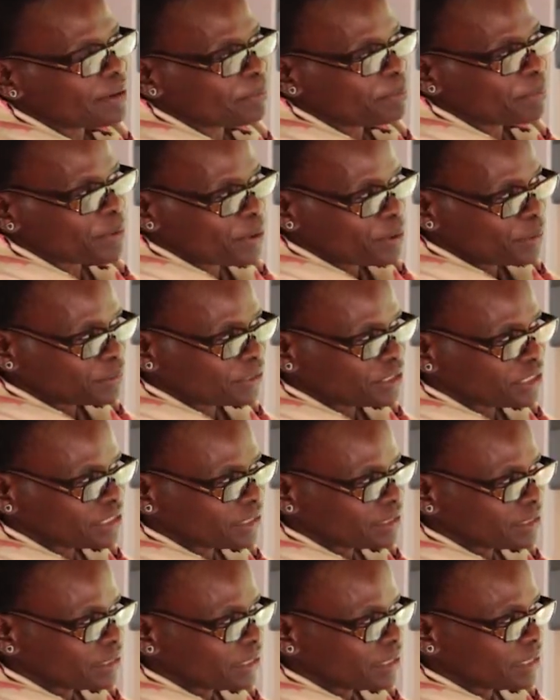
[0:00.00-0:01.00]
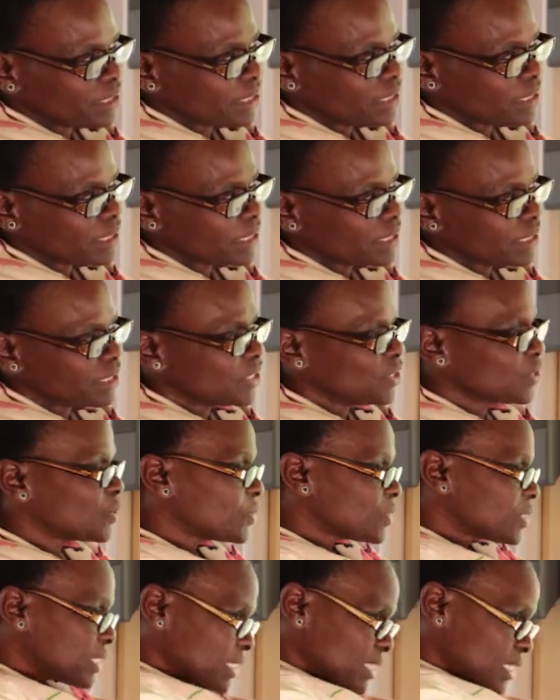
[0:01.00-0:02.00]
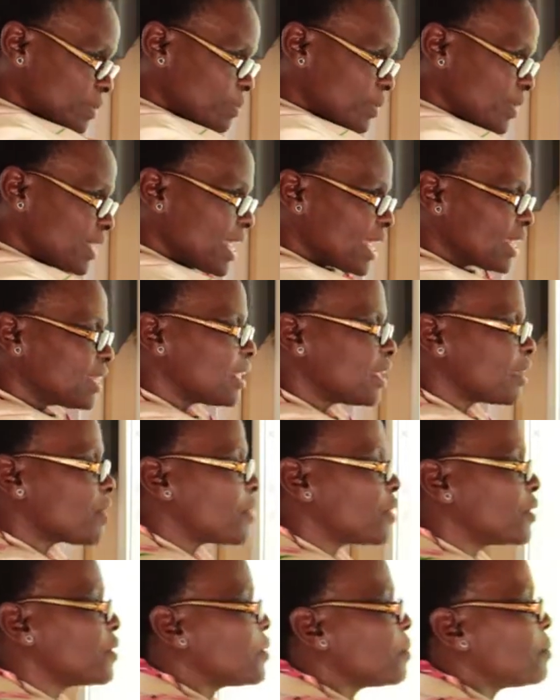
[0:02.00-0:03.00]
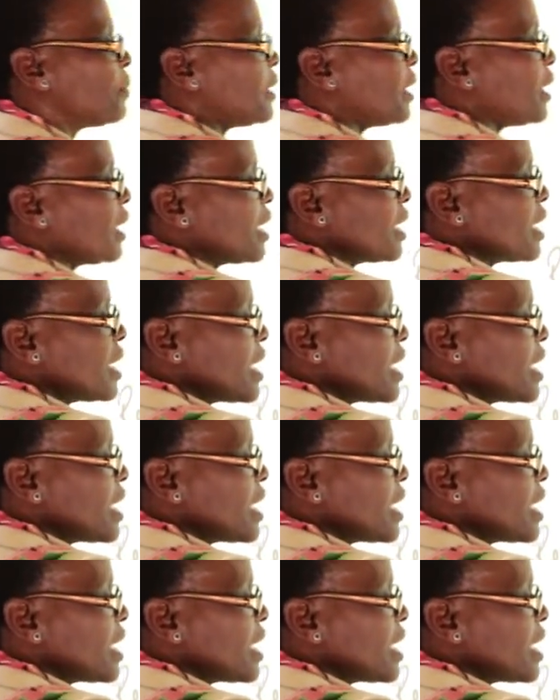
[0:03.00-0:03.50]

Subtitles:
approach, to stimulate the economy,